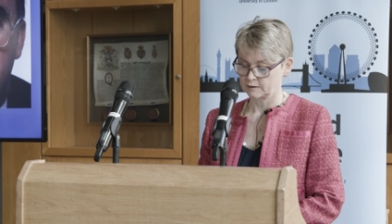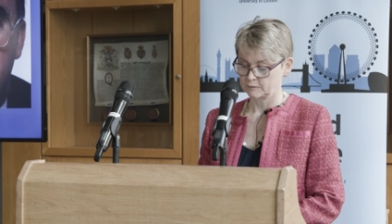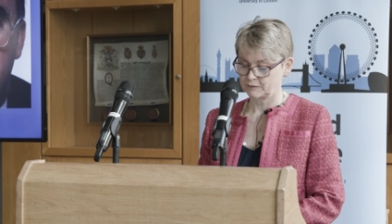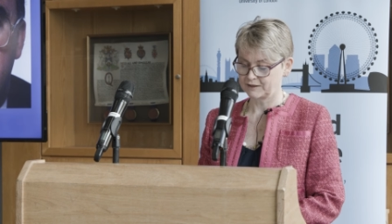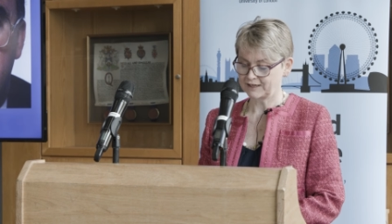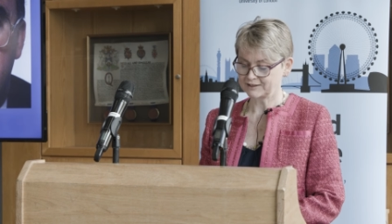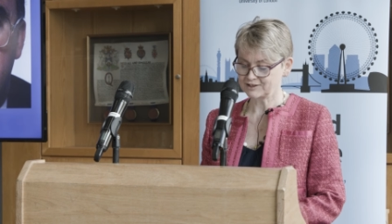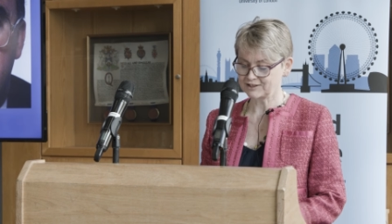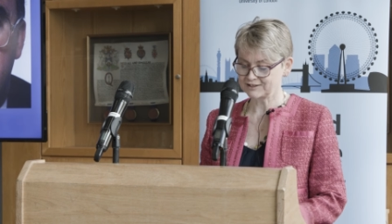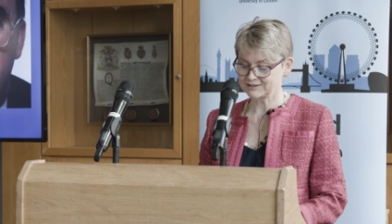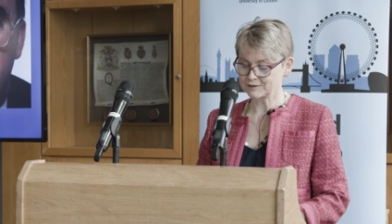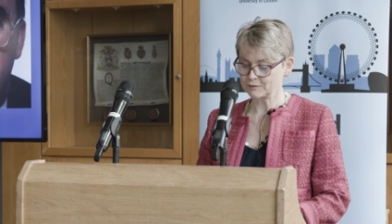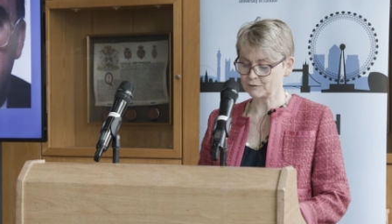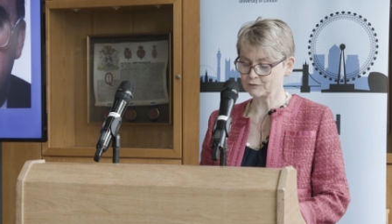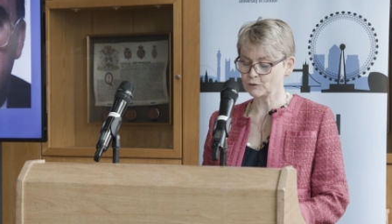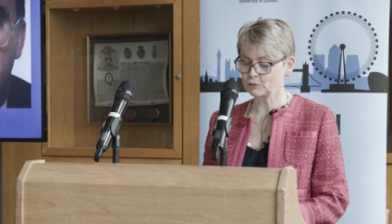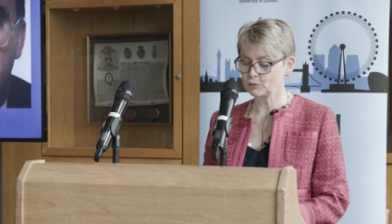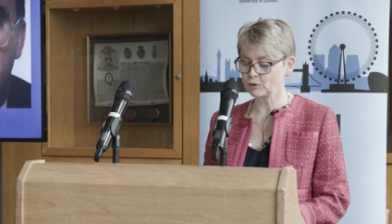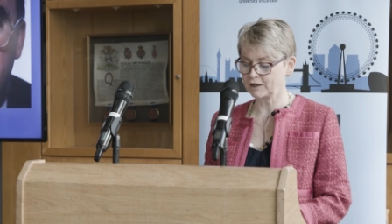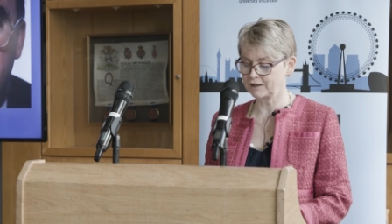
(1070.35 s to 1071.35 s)
But actually, it's some
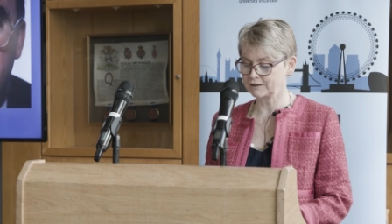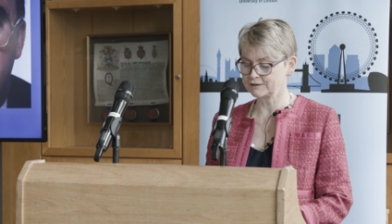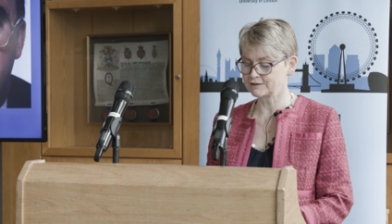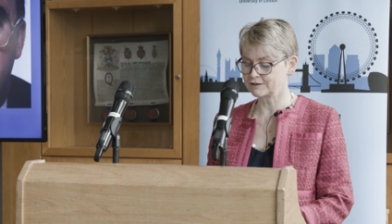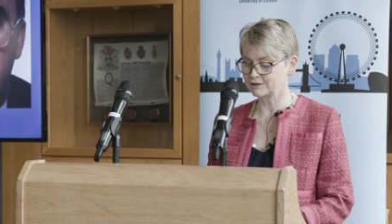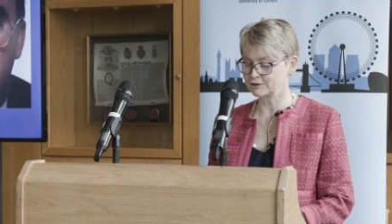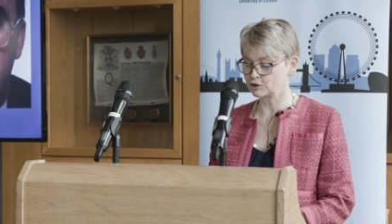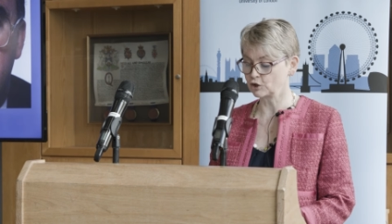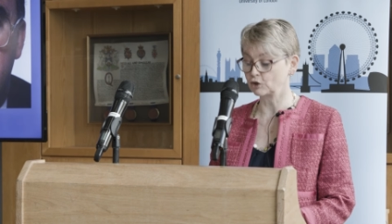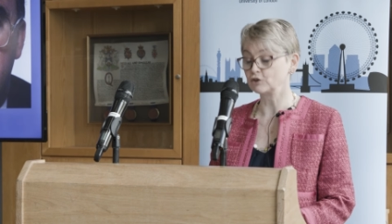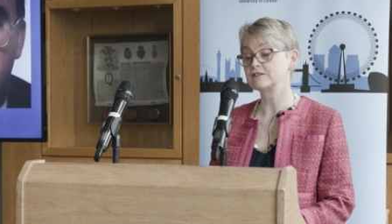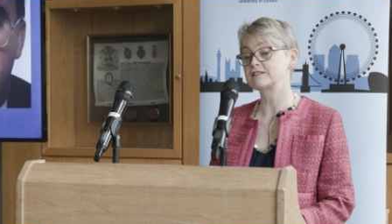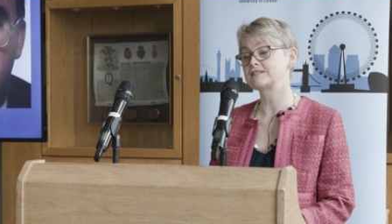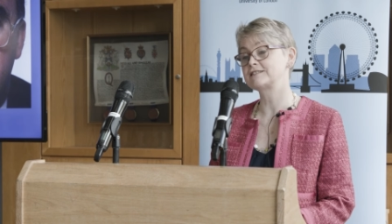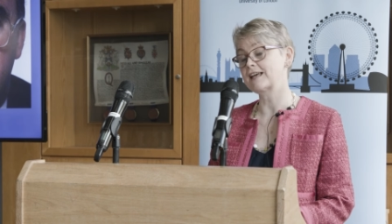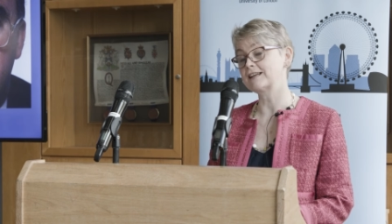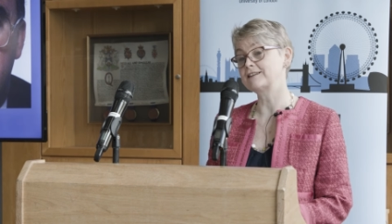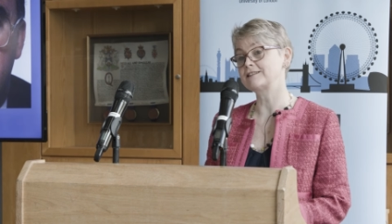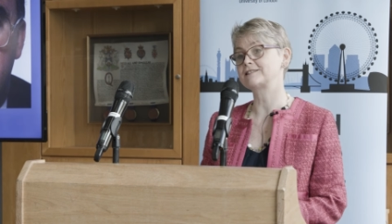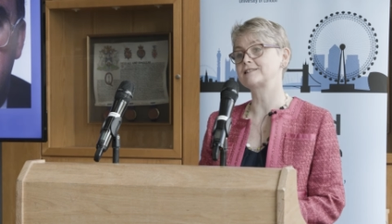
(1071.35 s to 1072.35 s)
of the words that John
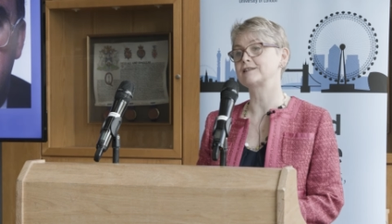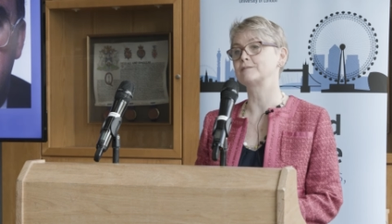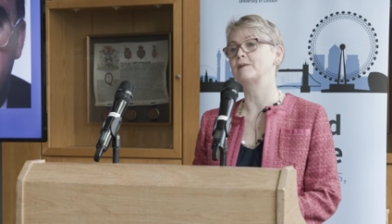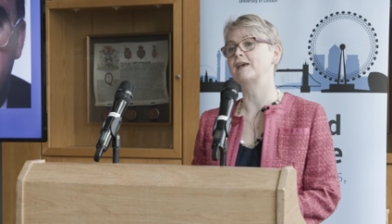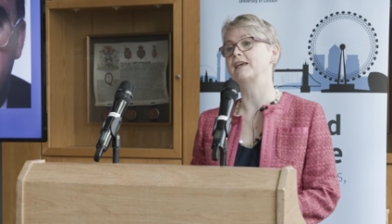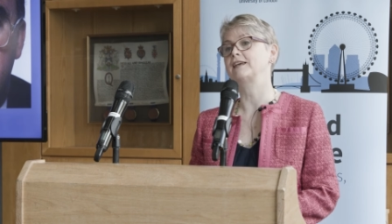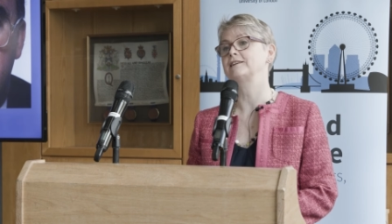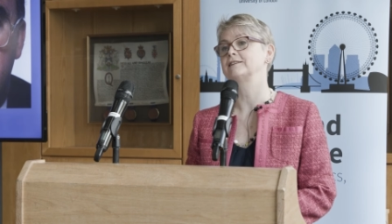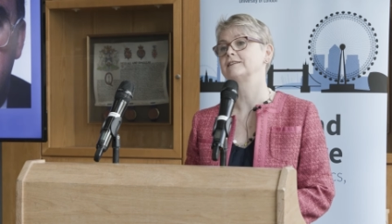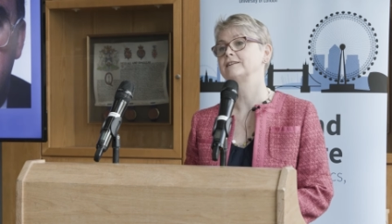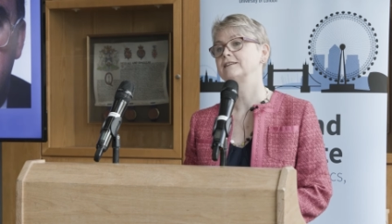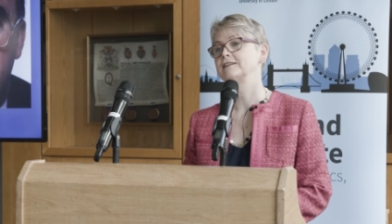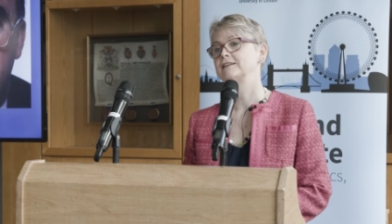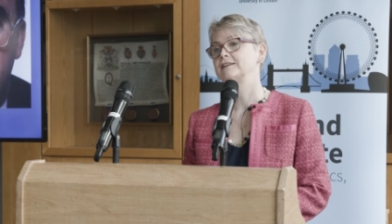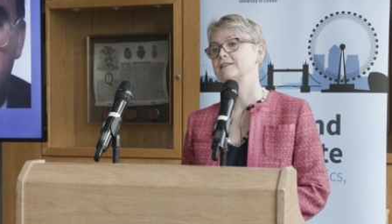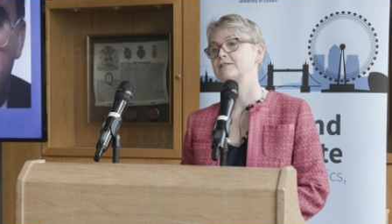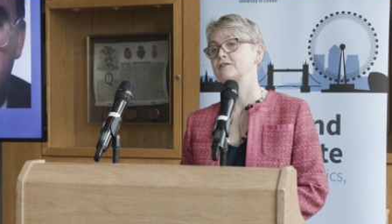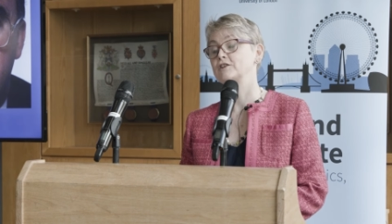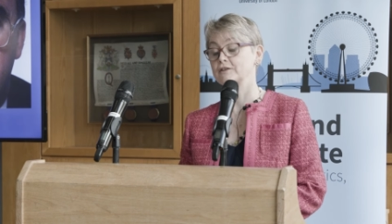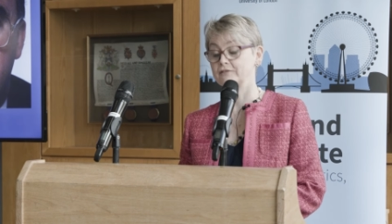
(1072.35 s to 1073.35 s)
said to me
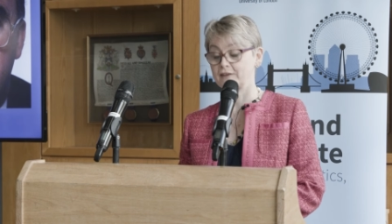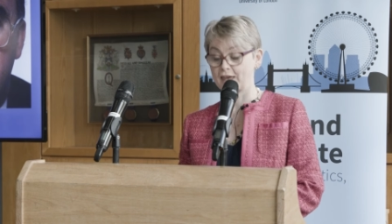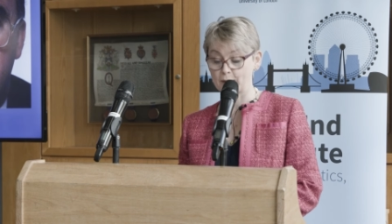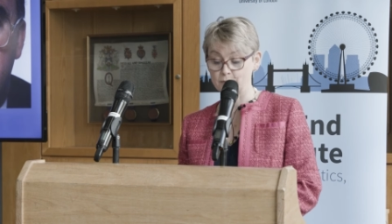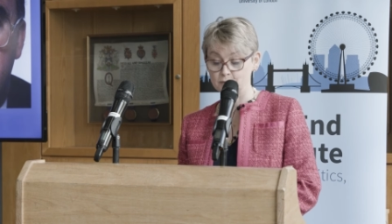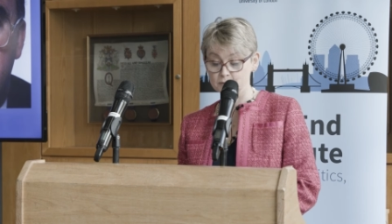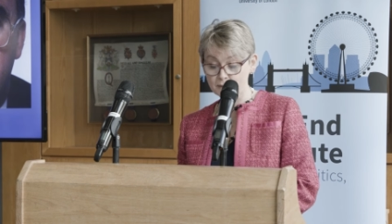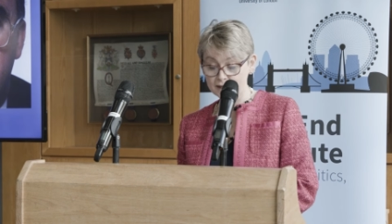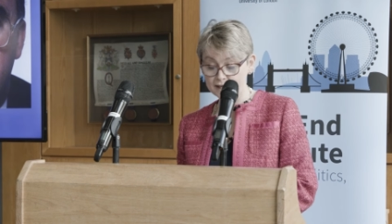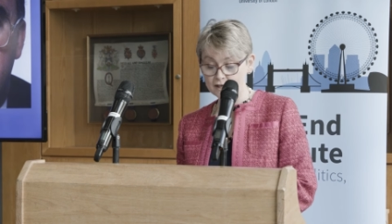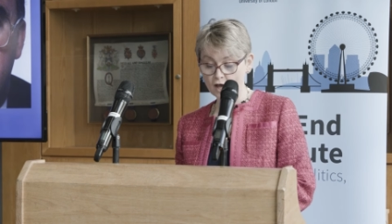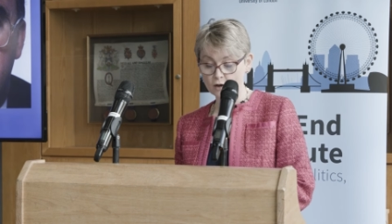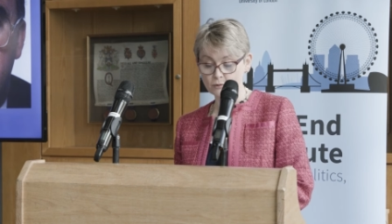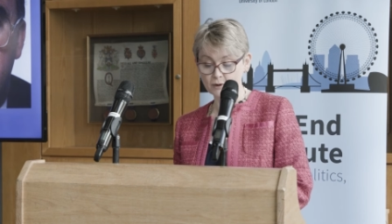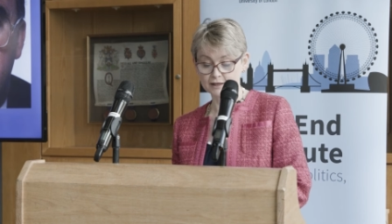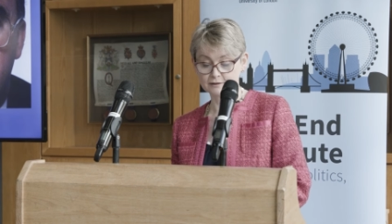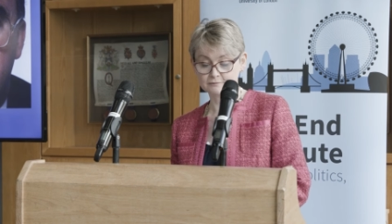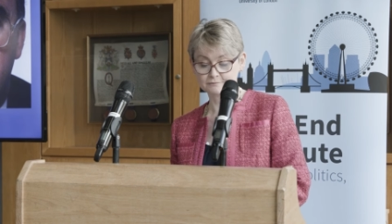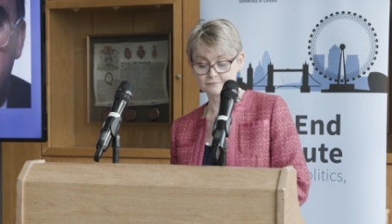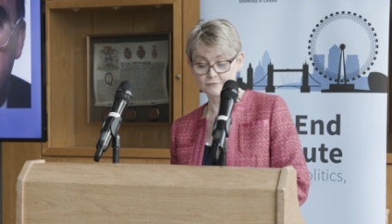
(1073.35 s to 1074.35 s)
that have kept me
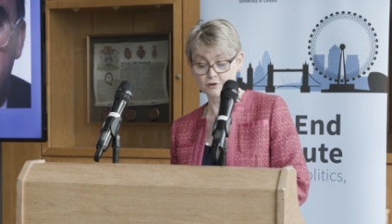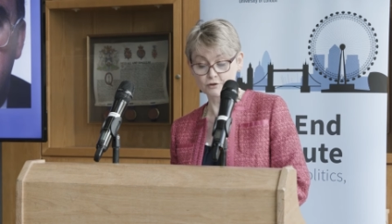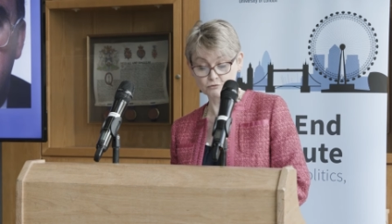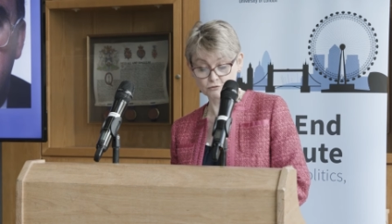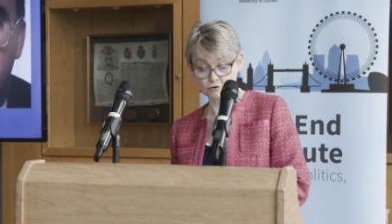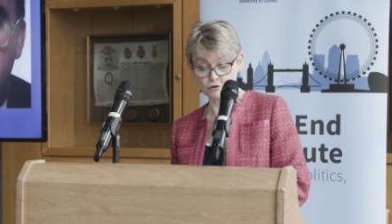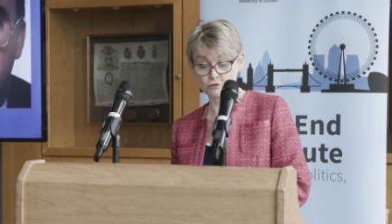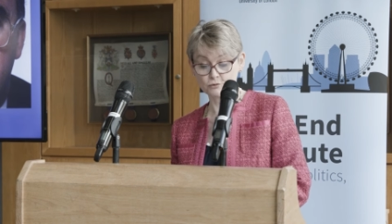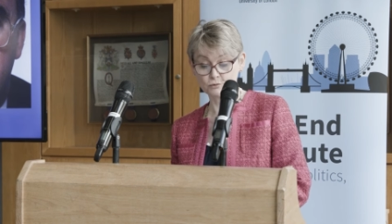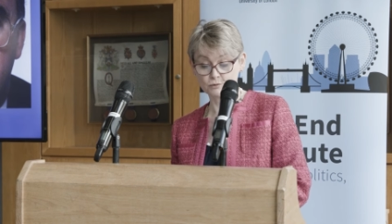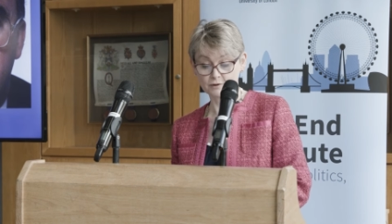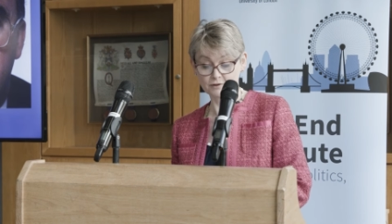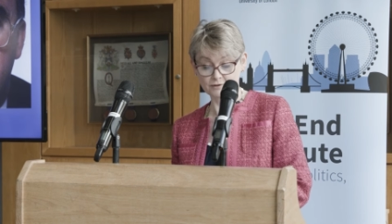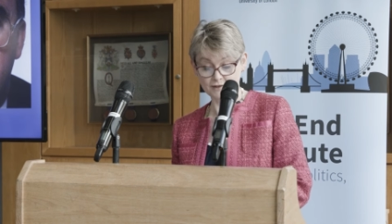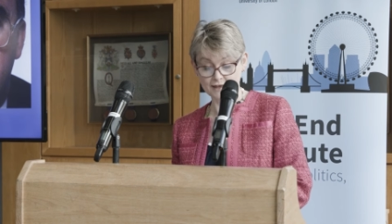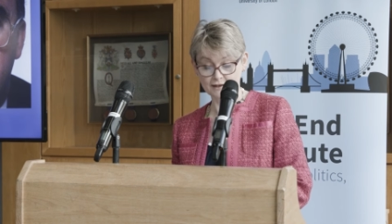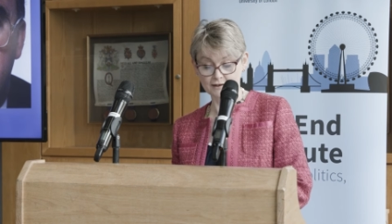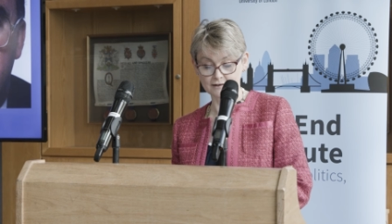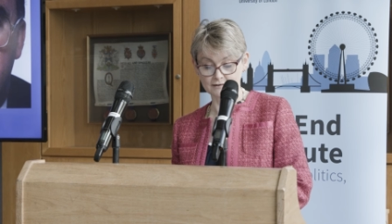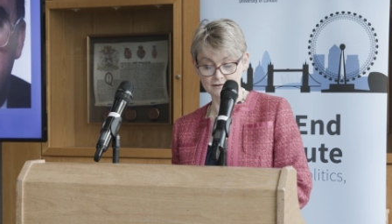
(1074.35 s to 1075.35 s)
going through
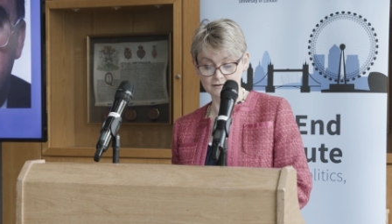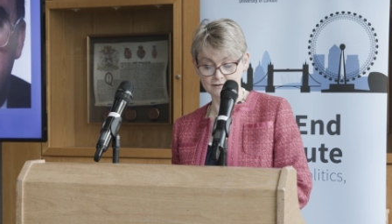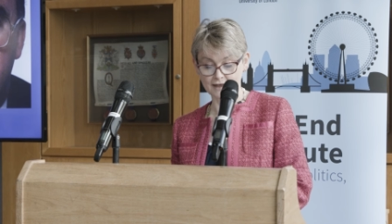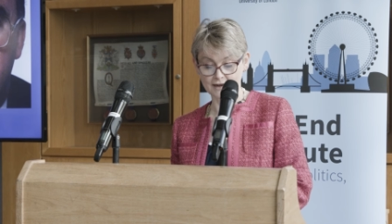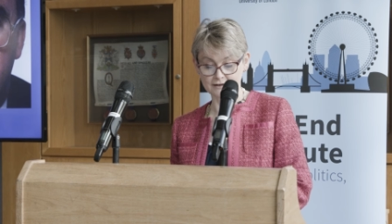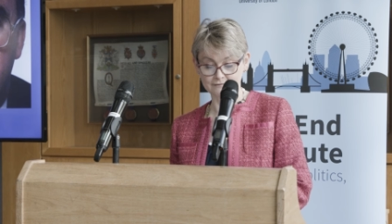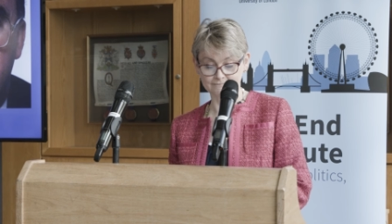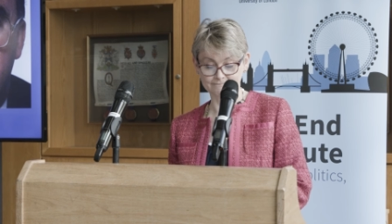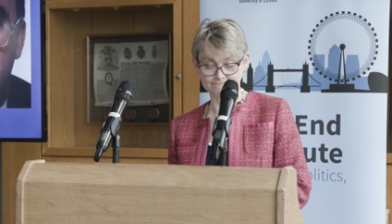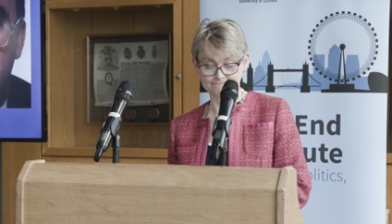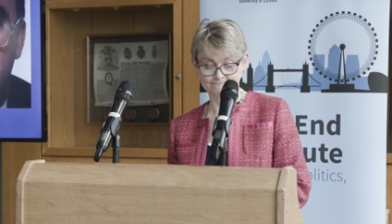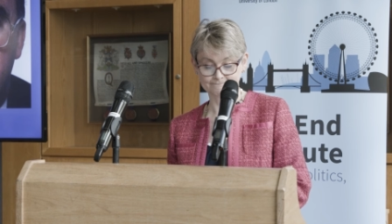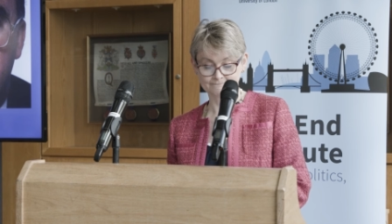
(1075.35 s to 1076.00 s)
thick and thin.